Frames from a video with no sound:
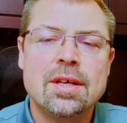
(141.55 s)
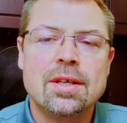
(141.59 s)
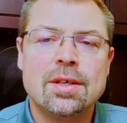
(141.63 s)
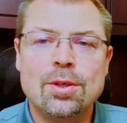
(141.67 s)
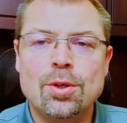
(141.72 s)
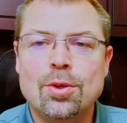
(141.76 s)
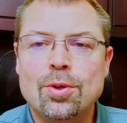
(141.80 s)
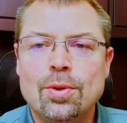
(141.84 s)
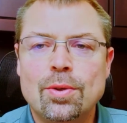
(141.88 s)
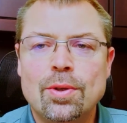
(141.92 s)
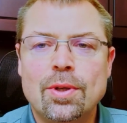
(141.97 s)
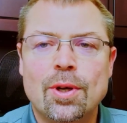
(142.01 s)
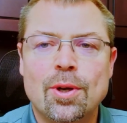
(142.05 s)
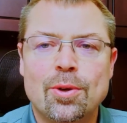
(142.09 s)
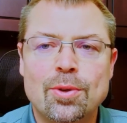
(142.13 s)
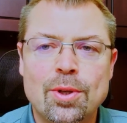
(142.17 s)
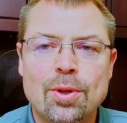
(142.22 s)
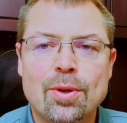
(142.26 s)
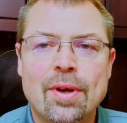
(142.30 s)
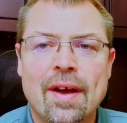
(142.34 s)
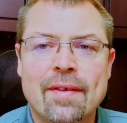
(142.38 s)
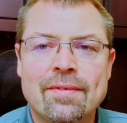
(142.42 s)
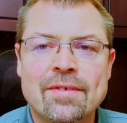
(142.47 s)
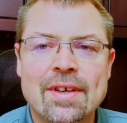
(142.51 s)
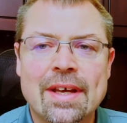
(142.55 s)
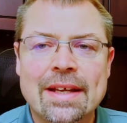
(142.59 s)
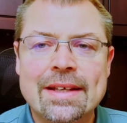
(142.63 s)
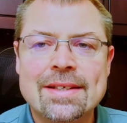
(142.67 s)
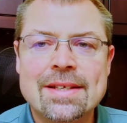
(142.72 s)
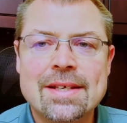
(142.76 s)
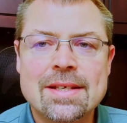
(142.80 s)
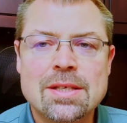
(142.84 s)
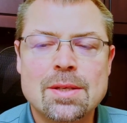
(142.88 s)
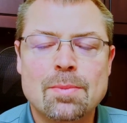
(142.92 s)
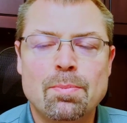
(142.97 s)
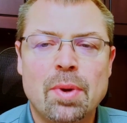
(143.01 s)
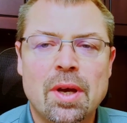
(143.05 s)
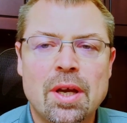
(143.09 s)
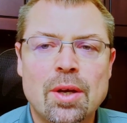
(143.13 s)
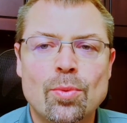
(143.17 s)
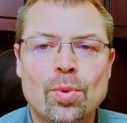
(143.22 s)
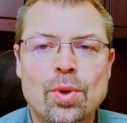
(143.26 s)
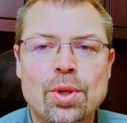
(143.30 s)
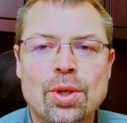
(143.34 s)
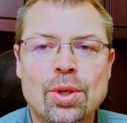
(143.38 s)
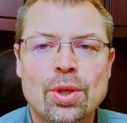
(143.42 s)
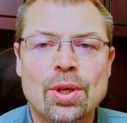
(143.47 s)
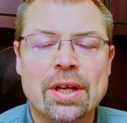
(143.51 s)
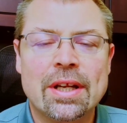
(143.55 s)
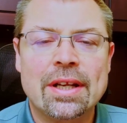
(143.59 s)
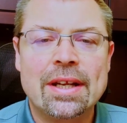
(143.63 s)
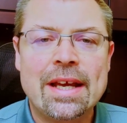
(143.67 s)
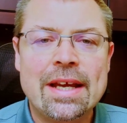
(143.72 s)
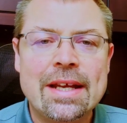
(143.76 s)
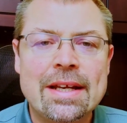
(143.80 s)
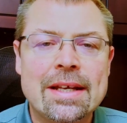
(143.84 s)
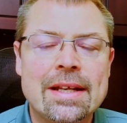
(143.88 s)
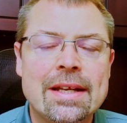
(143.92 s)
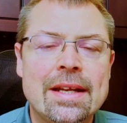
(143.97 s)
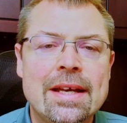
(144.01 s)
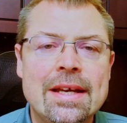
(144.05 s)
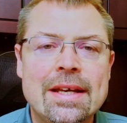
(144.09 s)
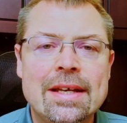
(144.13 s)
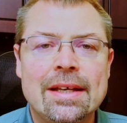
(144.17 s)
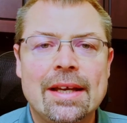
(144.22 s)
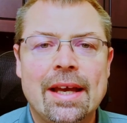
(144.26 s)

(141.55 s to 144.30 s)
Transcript: You have to anticipate when you're going to need it